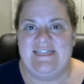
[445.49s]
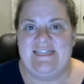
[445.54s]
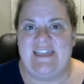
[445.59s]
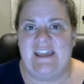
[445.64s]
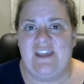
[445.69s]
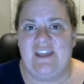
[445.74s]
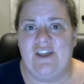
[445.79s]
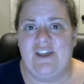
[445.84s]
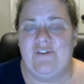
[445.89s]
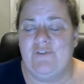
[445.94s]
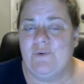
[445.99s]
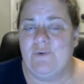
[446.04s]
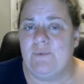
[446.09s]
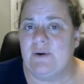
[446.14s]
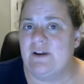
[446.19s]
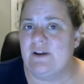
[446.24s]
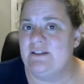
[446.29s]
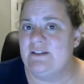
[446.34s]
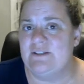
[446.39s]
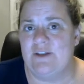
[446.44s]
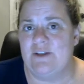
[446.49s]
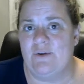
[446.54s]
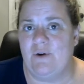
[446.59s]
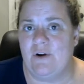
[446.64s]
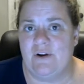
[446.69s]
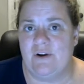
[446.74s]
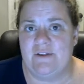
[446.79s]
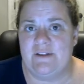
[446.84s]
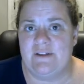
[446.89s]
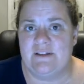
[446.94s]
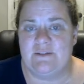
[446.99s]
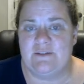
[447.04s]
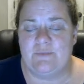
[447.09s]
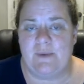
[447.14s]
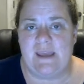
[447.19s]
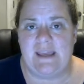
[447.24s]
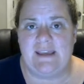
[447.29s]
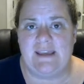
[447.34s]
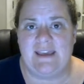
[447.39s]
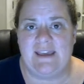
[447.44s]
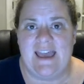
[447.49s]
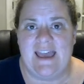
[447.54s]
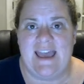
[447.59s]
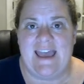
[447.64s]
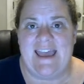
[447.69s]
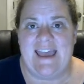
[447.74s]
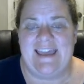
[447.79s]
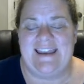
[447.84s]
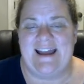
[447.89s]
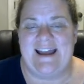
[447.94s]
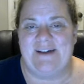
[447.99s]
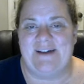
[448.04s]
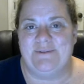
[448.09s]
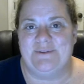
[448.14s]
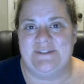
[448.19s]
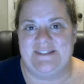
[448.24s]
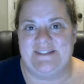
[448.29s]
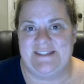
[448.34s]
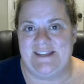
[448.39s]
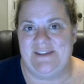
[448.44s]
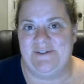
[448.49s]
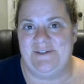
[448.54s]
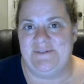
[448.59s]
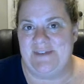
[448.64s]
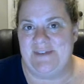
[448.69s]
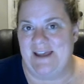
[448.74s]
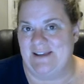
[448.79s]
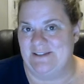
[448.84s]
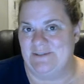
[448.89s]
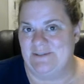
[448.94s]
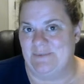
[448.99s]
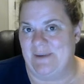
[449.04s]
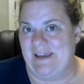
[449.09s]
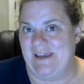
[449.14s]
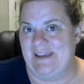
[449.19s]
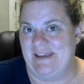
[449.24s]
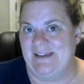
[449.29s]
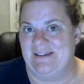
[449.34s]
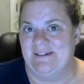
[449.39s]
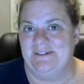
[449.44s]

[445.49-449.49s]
Thank you for working so hard this week, and I will see you next week.